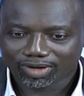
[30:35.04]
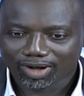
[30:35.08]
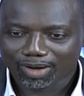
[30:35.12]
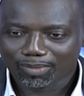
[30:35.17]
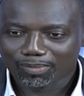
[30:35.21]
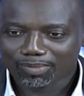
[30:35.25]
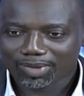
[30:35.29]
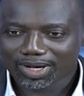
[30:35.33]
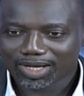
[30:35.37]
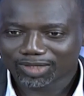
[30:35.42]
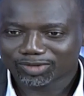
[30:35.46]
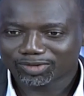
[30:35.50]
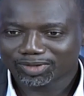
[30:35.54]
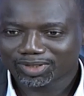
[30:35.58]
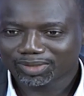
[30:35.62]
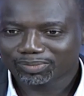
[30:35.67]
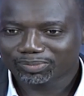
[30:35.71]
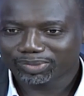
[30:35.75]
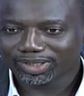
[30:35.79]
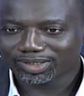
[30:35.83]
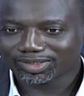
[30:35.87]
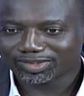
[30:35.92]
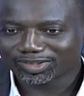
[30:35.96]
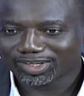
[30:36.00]
come back to the
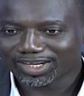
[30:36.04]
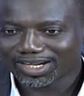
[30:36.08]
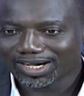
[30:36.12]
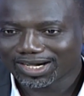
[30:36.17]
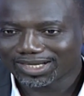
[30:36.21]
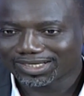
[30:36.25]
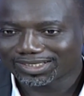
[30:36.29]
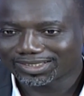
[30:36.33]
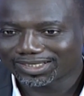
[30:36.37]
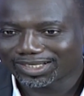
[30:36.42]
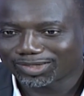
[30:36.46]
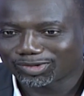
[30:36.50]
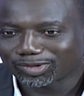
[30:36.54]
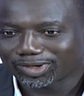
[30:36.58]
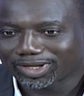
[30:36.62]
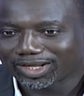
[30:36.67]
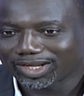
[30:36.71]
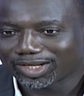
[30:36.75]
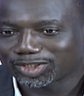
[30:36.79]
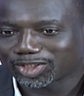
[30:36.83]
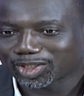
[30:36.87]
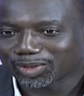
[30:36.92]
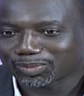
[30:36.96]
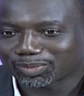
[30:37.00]
bit regarding
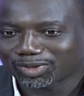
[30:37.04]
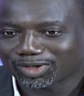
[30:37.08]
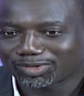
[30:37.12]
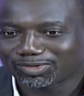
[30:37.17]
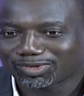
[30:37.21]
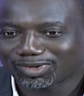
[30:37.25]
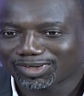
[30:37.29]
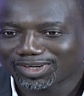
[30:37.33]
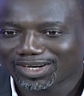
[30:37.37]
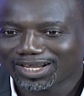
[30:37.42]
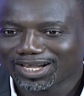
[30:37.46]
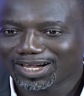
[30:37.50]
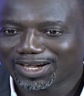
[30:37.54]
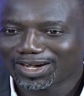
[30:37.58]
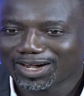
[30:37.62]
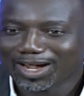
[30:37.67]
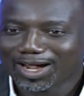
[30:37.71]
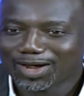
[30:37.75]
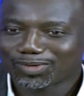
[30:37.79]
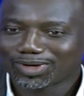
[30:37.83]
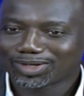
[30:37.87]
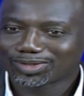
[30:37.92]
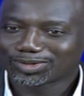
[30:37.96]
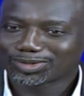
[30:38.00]
education, but for now
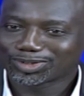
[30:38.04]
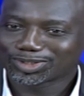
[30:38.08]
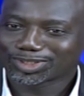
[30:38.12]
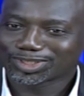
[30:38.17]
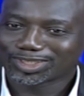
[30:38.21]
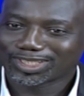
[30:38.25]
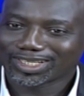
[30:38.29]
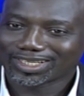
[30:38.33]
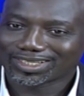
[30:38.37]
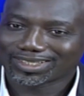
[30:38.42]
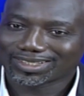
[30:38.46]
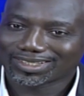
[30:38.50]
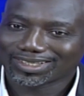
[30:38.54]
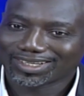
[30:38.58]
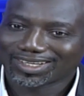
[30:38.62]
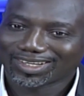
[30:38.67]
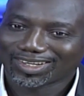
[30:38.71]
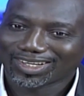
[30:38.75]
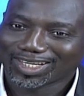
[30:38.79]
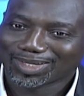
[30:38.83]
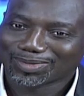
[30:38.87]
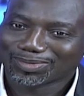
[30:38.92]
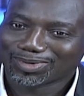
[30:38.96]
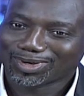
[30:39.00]
I want to stick
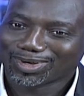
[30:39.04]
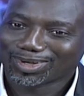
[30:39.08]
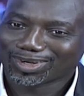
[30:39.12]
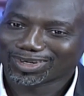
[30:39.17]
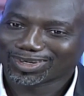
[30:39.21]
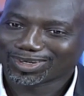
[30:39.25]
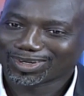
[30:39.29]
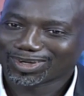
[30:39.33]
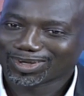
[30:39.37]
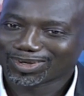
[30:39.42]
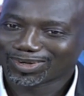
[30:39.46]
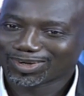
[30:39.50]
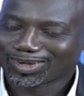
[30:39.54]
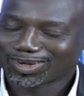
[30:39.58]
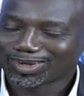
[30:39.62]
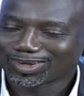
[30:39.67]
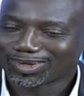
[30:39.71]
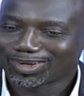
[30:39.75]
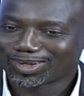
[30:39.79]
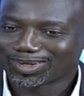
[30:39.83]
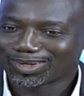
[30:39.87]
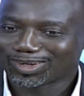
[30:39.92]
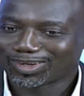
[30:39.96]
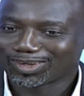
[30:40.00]
on
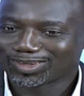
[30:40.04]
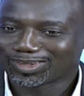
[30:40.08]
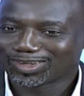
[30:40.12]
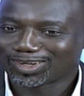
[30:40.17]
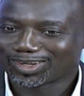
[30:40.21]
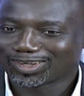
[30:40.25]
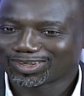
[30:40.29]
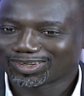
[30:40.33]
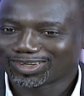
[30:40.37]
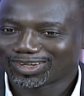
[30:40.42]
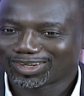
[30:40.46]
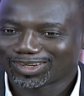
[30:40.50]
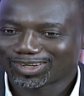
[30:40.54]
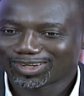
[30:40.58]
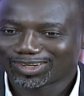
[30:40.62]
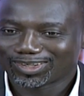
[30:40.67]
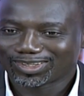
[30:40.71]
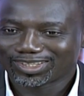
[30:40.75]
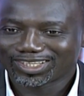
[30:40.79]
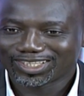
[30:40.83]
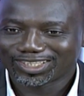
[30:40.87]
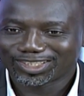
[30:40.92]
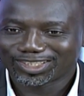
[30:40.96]
the